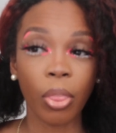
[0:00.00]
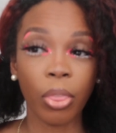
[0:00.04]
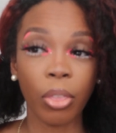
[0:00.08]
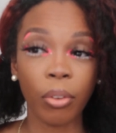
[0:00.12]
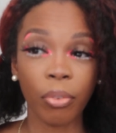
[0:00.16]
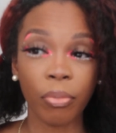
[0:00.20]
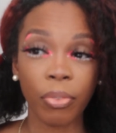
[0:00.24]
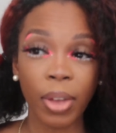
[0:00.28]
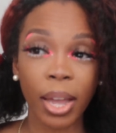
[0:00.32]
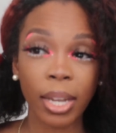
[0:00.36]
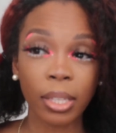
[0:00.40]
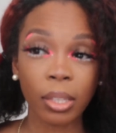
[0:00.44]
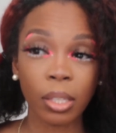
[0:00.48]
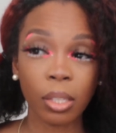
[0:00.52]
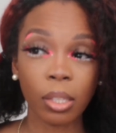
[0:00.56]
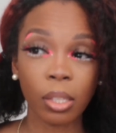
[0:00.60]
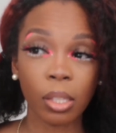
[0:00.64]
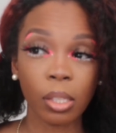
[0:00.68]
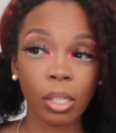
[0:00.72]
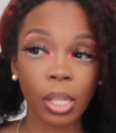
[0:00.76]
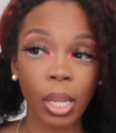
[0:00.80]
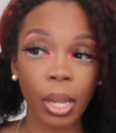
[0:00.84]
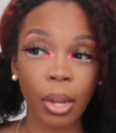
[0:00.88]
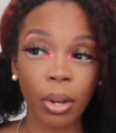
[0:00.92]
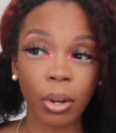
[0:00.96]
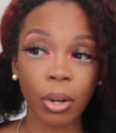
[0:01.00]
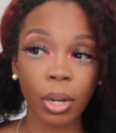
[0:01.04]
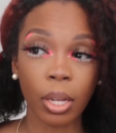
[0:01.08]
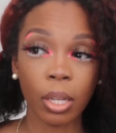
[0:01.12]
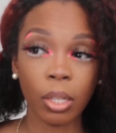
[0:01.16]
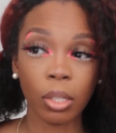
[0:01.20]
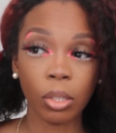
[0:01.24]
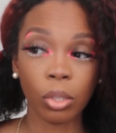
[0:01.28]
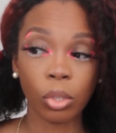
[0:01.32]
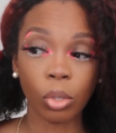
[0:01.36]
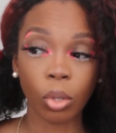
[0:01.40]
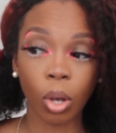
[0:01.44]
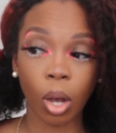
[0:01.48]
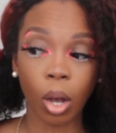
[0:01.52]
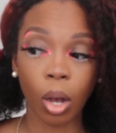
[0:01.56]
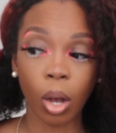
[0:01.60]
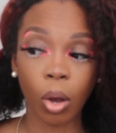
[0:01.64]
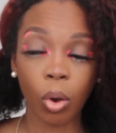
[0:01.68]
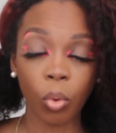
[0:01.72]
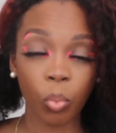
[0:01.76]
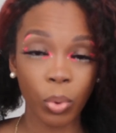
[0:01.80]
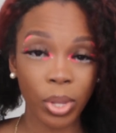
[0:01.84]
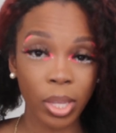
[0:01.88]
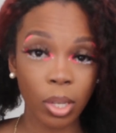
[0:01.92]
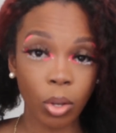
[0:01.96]
The fact that this hair is
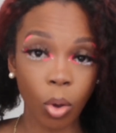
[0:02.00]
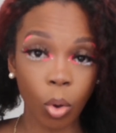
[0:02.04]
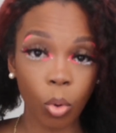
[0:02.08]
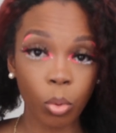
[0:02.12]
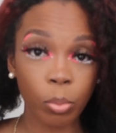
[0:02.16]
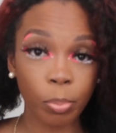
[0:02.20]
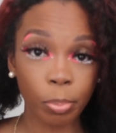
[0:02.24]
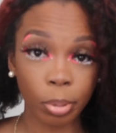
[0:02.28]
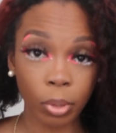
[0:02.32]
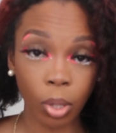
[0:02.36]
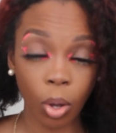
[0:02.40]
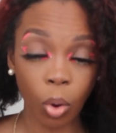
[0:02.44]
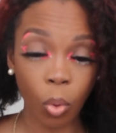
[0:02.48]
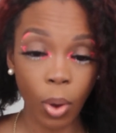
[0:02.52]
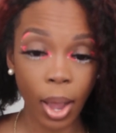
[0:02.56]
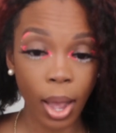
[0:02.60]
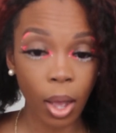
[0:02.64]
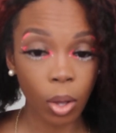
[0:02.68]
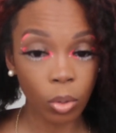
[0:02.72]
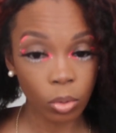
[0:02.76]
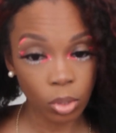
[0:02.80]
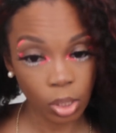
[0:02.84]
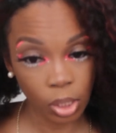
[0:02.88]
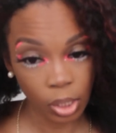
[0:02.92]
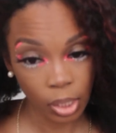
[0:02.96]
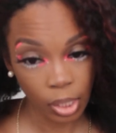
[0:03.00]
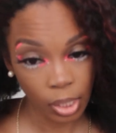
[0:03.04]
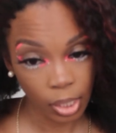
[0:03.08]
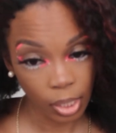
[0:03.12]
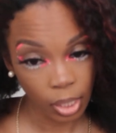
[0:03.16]
a week-old blowout,